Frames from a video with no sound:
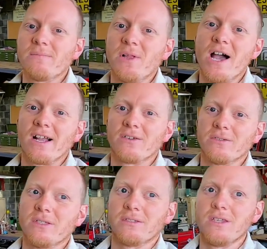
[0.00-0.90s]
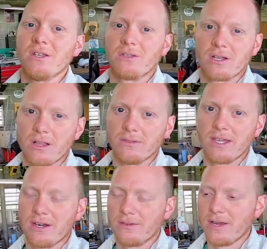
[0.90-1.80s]
the black or the, you know, the
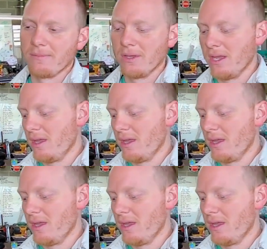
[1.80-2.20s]
colored header wrap.